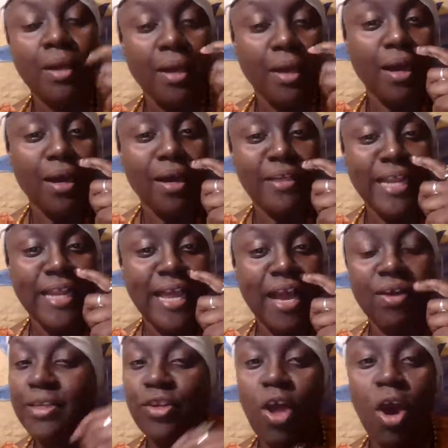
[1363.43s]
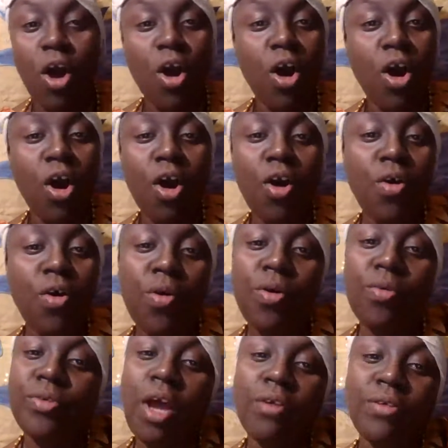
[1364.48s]
Now,
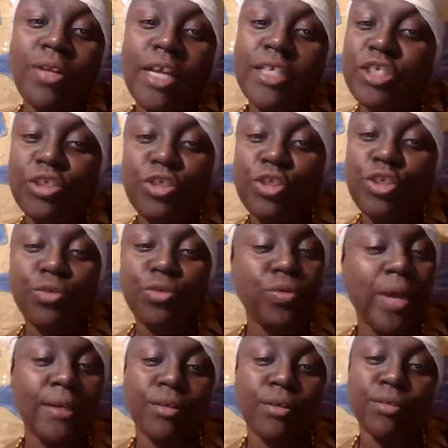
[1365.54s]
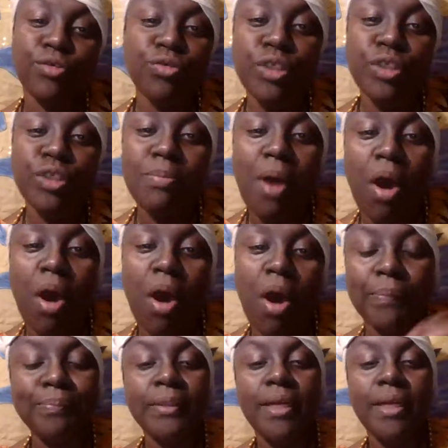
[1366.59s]
no donation too great or too small.
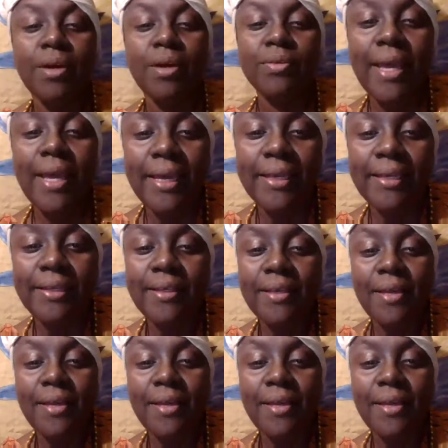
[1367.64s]
Okay.